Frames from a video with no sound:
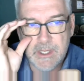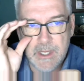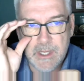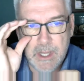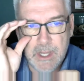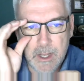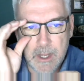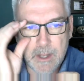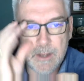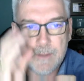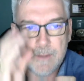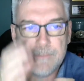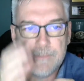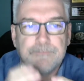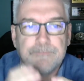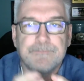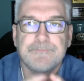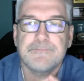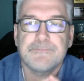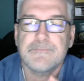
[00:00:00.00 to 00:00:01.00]
um,
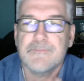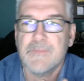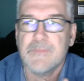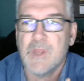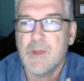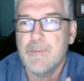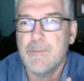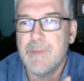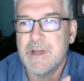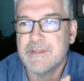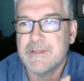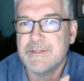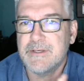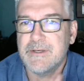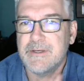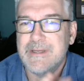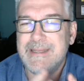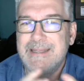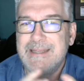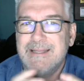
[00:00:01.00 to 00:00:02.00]
about their
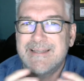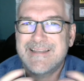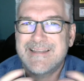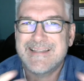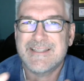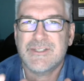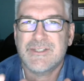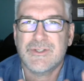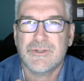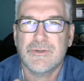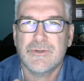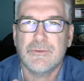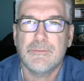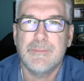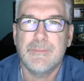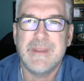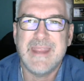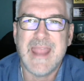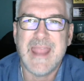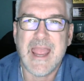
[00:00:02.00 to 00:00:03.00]
egotistical
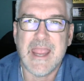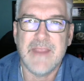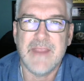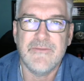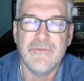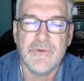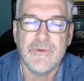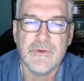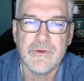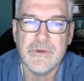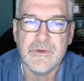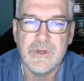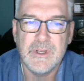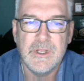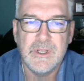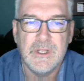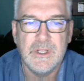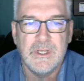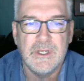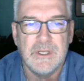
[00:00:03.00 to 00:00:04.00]
behavior,
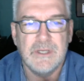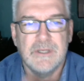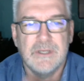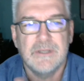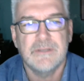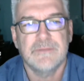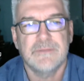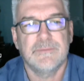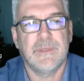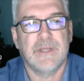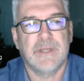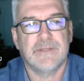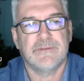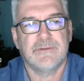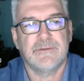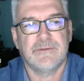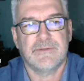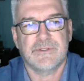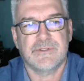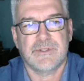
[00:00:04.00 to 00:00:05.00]
about
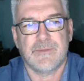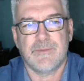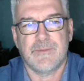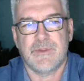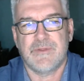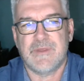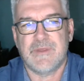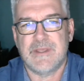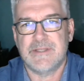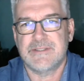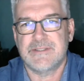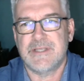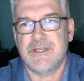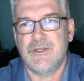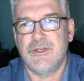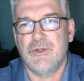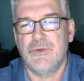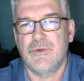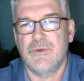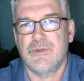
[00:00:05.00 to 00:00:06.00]
some of the things they
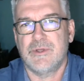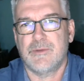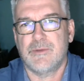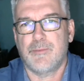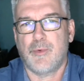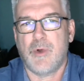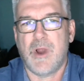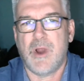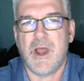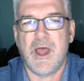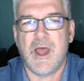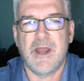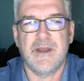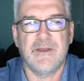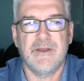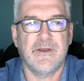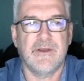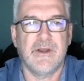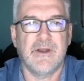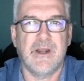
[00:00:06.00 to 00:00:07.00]
do in their pride and
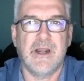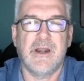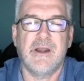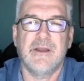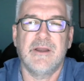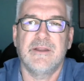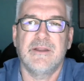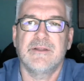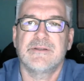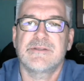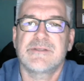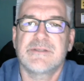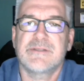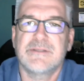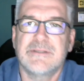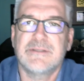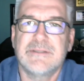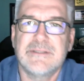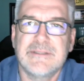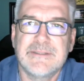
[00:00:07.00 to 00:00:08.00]
their arrogance.
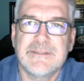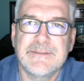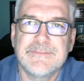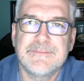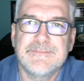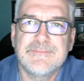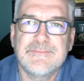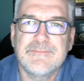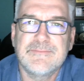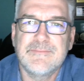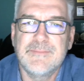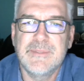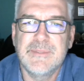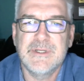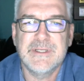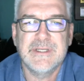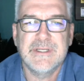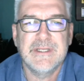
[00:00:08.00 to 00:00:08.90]
But